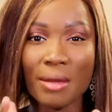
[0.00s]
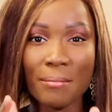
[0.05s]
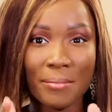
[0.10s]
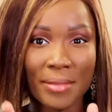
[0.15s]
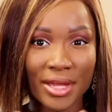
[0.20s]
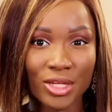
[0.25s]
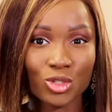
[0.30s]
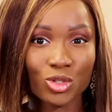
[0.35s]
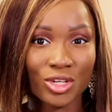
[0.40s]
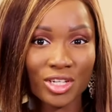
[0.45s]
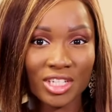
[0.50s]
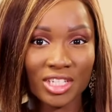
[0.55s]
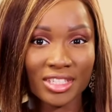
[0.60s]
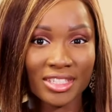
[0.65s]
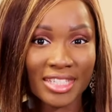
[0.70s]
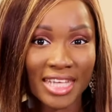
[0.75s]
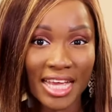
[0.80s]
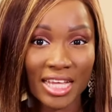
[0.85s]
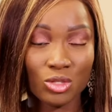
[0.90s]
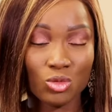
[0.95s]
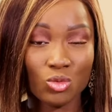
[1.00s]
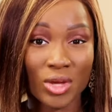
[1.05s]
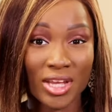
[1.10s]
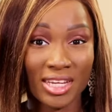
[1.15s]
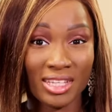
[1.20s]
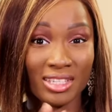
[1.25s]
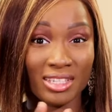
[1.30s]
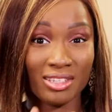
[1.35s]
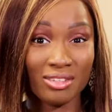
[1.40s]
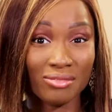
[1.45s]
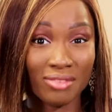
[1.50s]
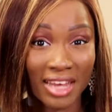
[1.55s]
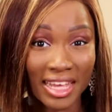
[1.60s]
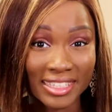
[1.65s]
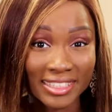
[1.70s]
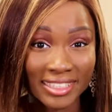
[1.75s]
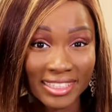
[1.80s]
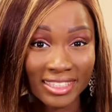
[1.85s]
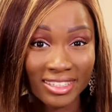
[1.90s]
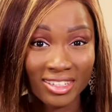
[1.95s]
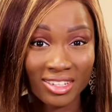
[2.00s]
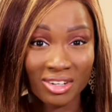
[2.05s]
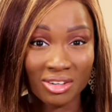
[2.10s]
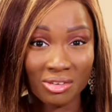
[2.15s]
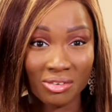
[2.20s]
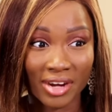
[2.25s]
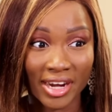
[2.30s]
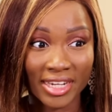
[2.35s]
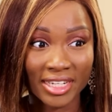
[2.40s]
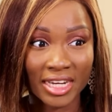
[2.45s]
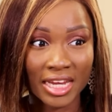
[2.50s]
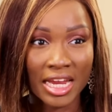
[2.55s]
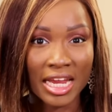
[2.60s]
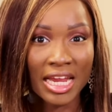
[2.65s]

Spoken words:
you are measuring the size when it is flaccid, right,